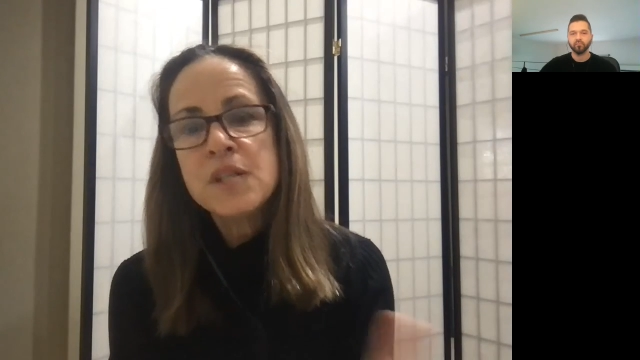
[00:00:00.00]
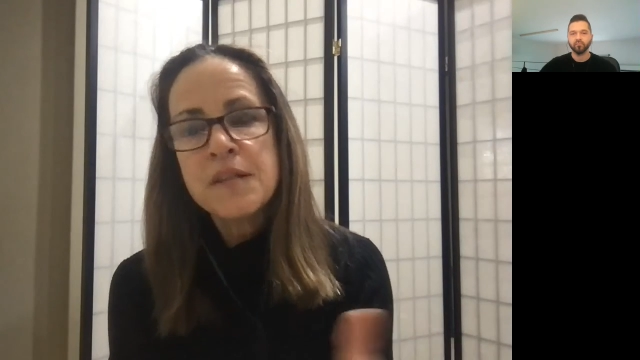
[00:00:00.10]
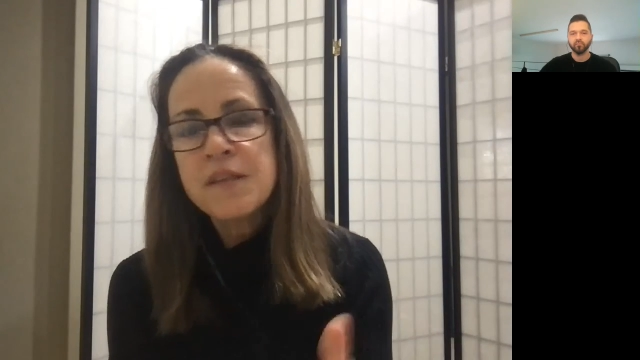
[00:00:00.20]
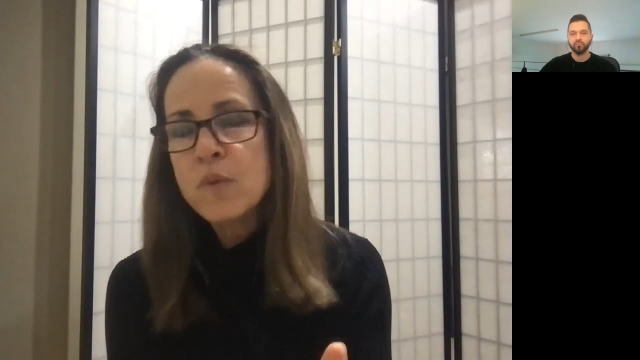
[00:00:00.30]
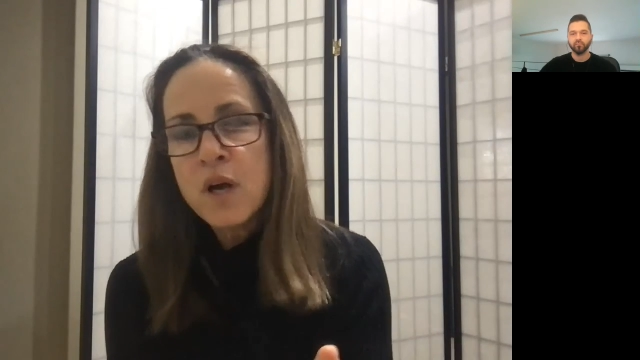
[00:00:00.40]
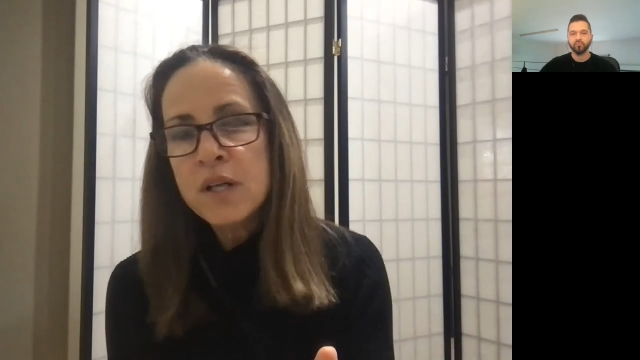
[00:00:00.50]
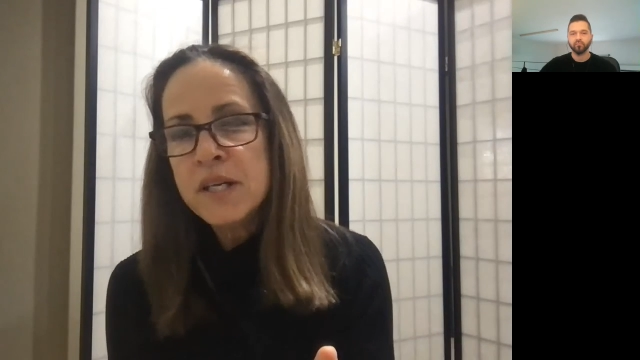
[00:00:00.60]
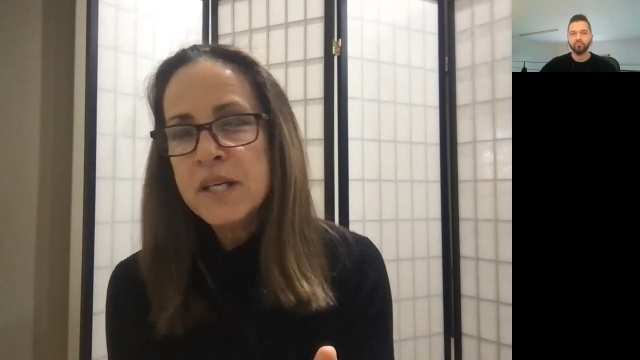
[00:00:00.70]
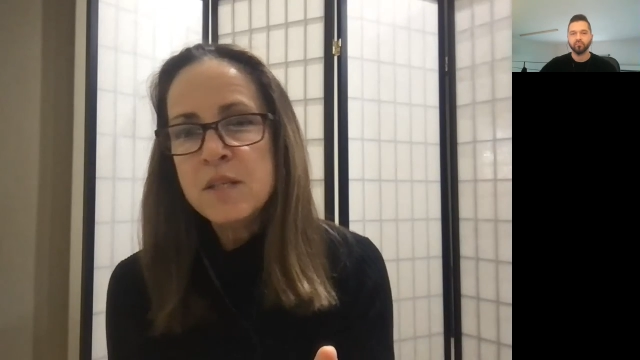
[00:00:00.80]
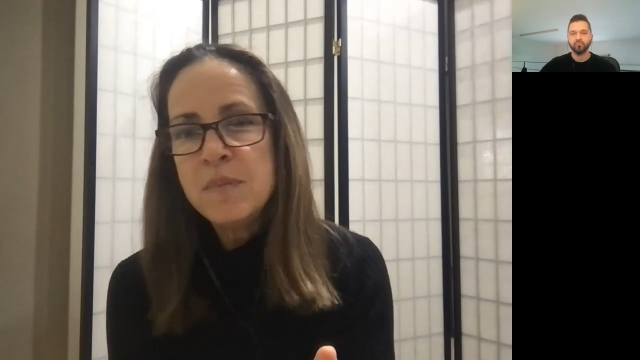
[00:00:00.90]
I think we all
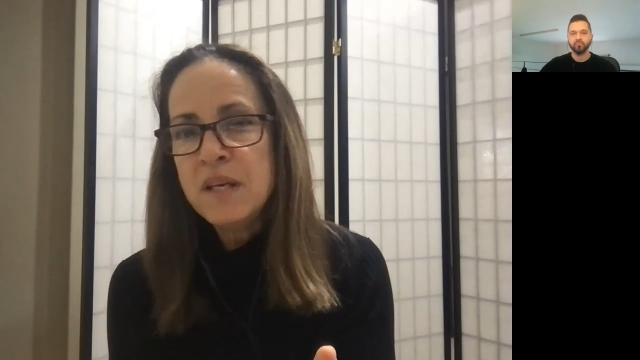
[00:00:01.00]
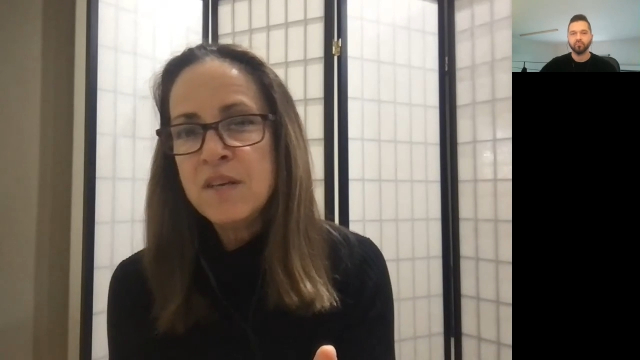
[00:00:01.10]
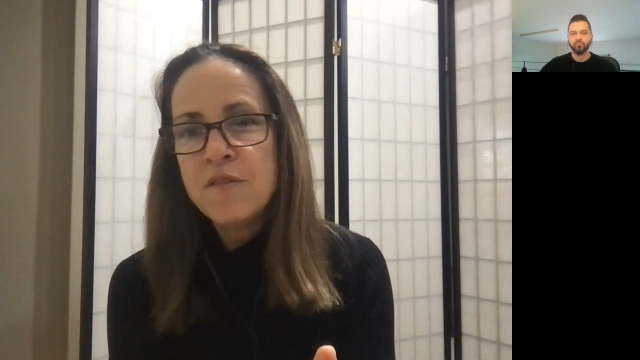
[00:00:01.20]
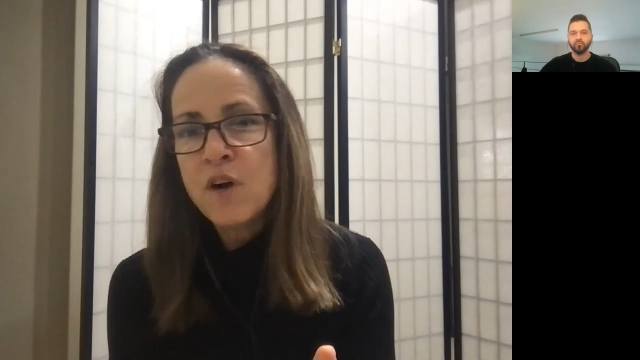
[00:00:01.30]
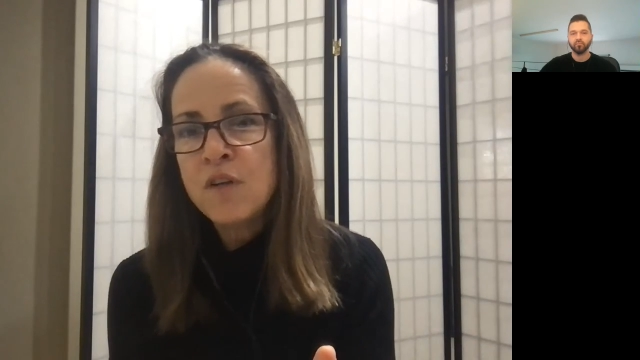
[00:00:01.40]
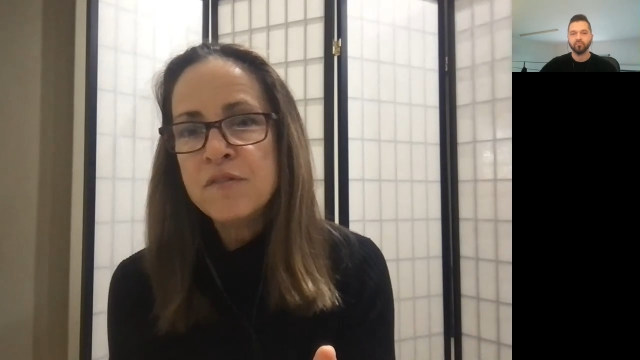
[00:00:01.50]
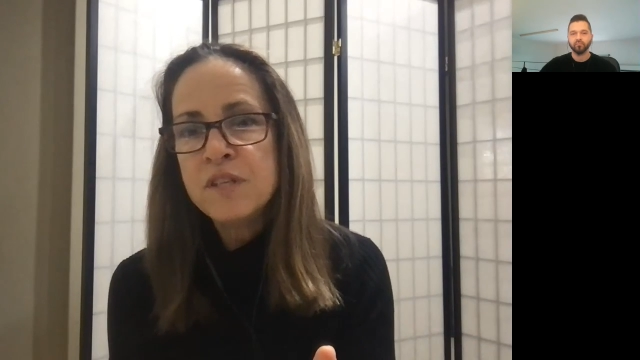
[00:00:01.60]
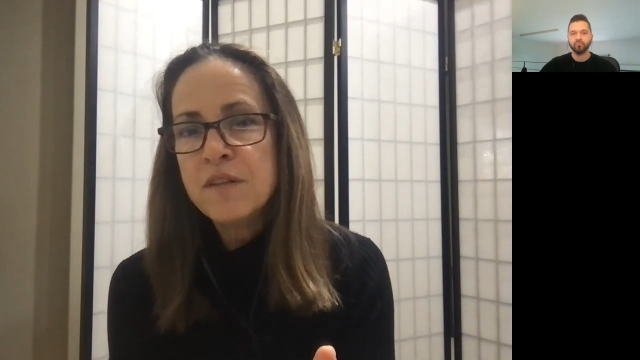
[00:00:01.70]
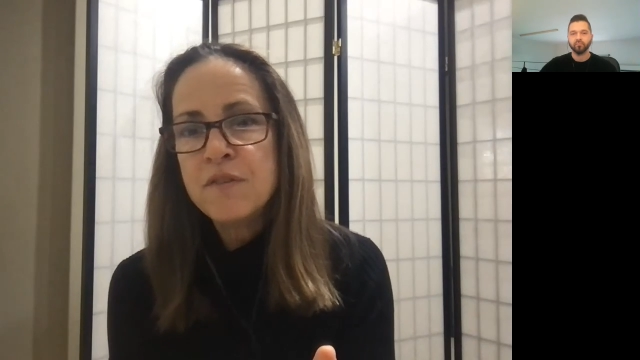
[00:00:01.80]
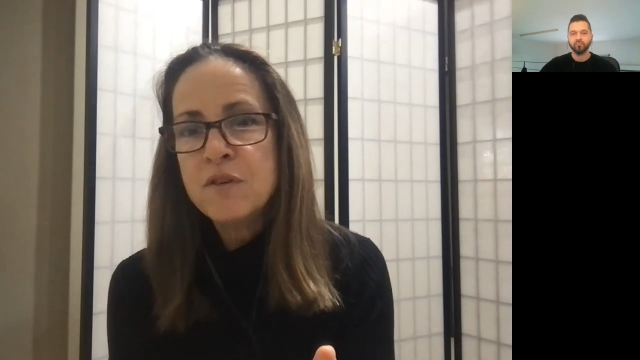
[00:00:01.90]
need to be involved in
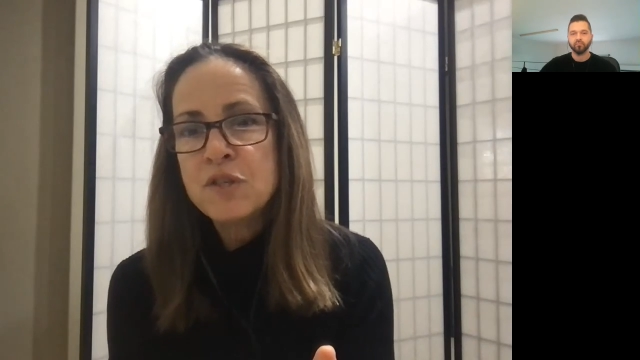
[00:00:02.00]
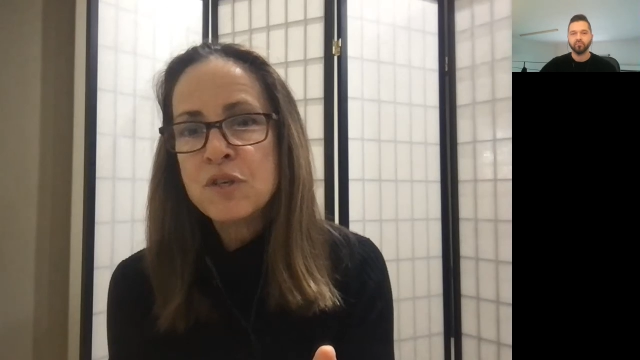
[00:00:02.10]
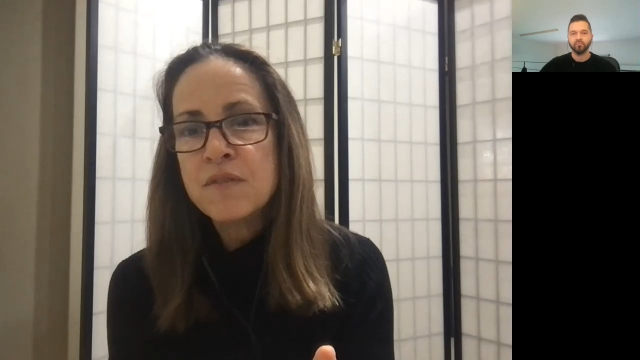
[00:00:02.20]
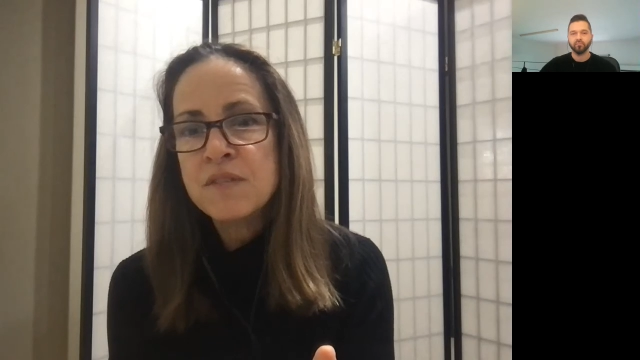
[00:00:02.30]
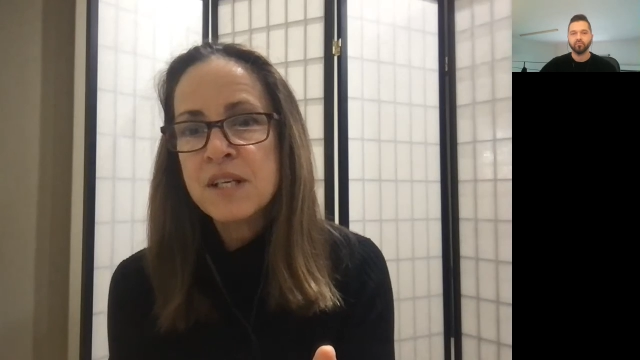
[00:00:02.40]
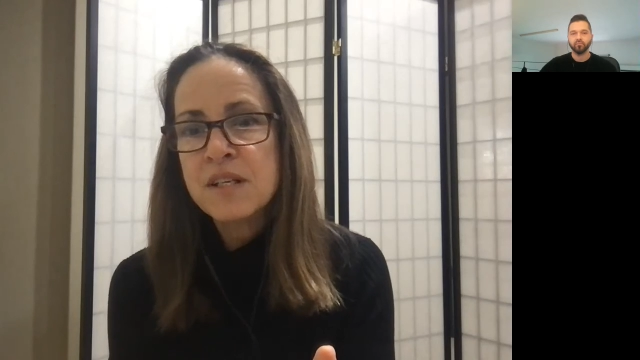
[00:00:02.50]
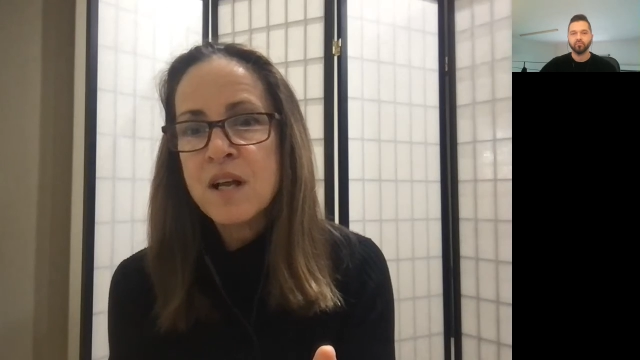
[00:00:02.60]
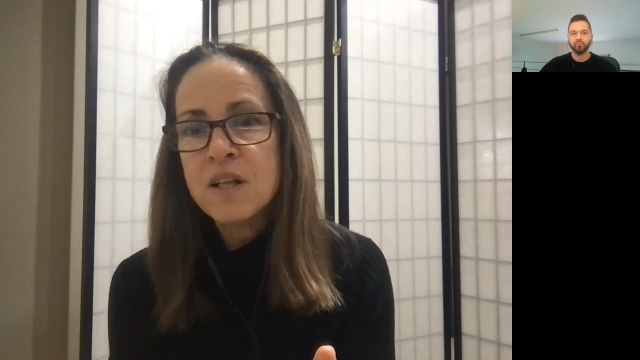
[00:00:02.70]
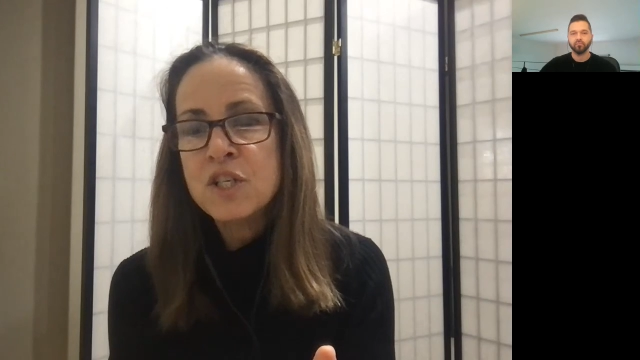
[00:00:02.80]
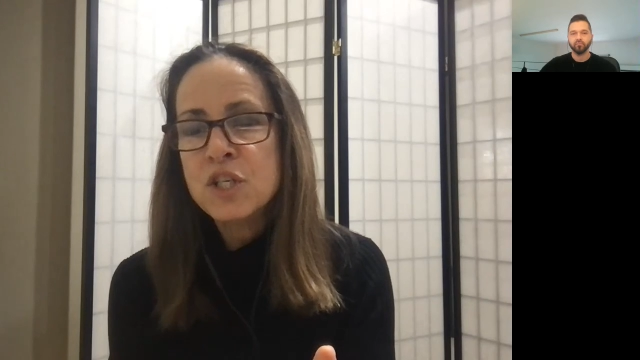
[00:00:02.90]
the future of
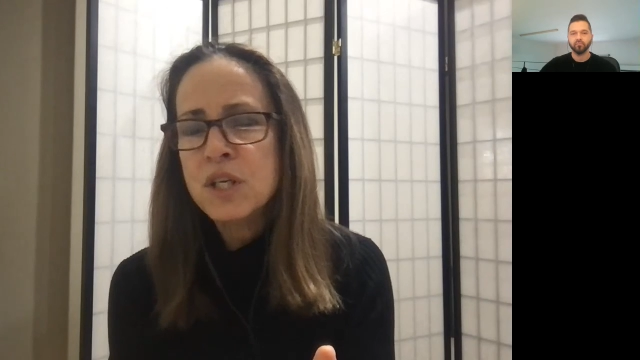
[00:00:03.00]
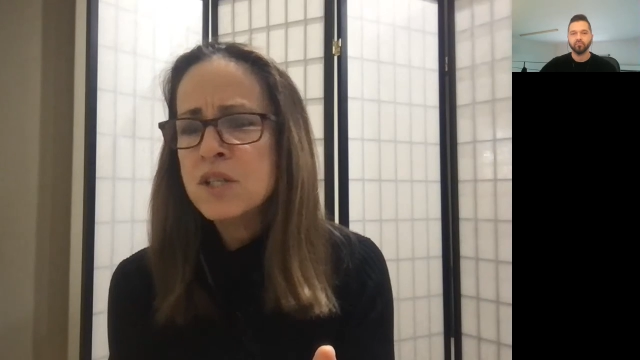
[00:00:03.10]
technology.